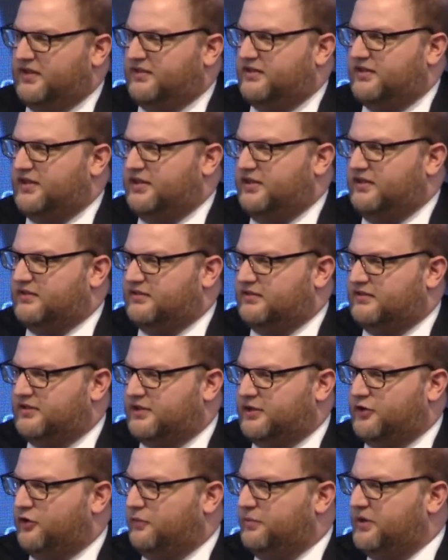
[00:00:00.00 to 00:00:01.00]
the
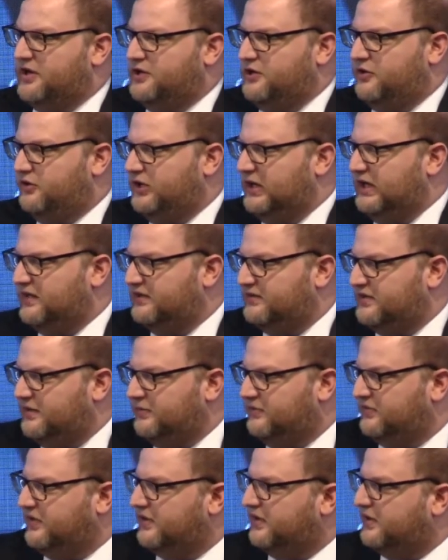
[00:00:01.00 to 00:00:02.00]
European Union. It
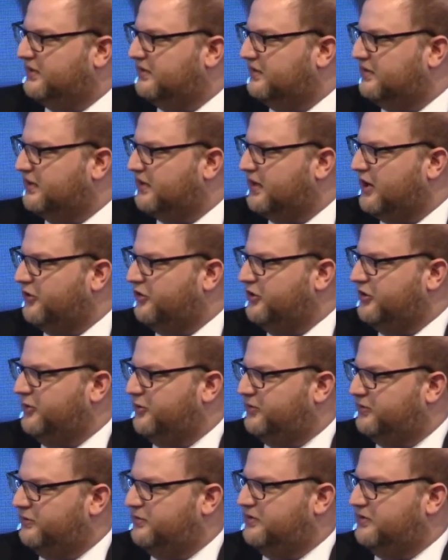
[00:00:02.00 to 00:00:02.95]
seems the current U.S.